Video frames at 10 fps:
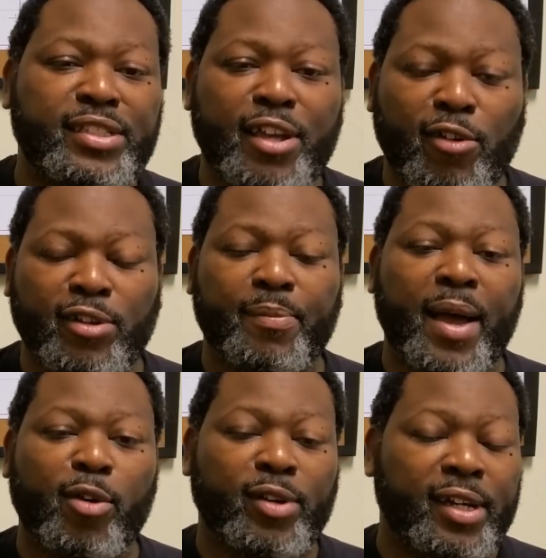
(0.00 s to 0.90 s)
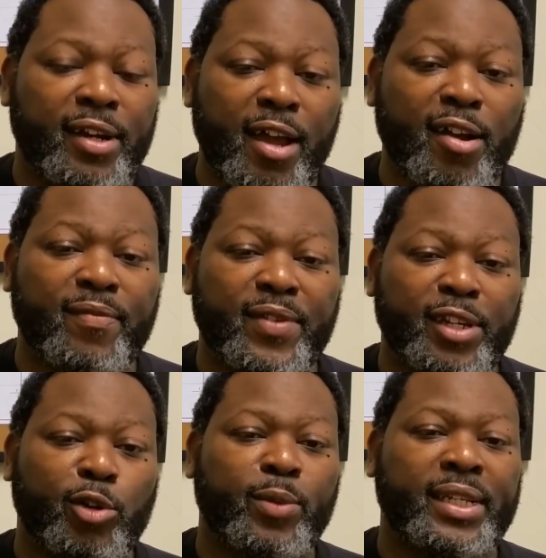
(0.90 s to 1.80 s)
talked about in a longer
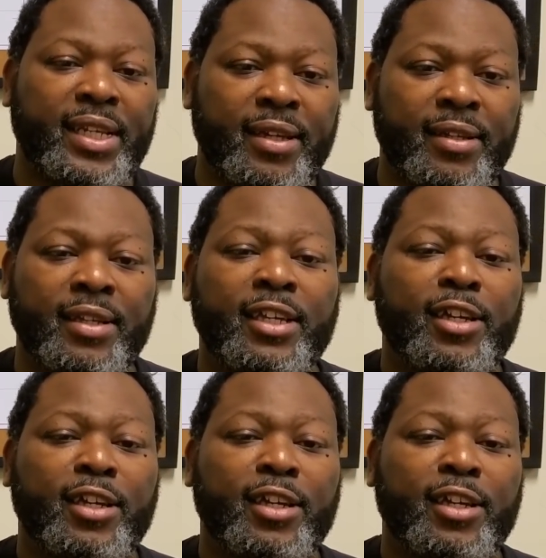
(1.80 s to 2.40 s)
video we did